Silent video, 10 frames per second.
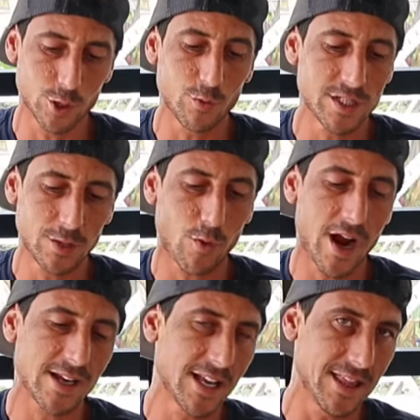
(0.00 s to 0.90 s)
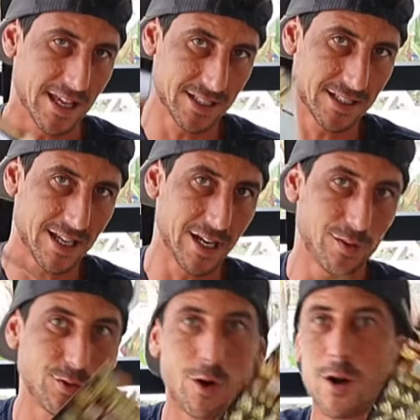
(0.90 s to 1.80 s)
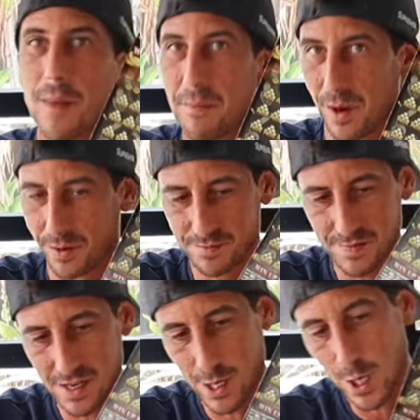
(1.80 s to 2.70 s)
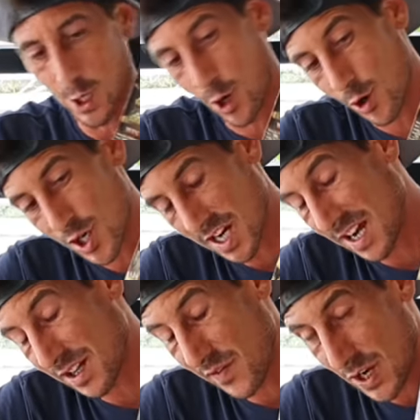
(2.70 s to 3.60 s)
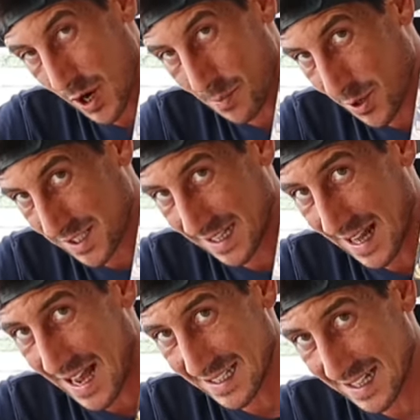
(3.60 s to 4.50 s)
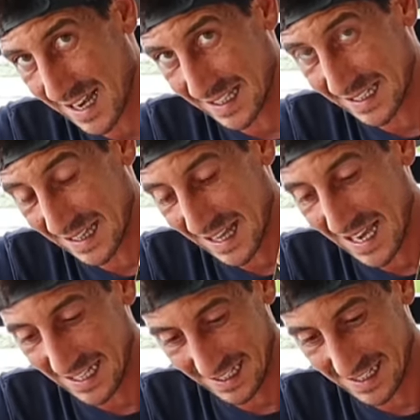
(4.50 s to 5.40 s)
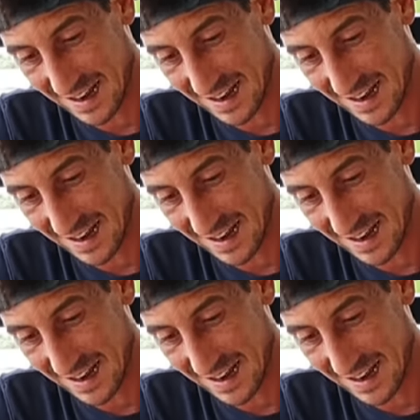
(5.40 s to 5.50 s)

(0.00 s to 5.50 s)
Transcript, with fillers: The reason why I did this, and if you are a member, go check out the video I posted last night, late.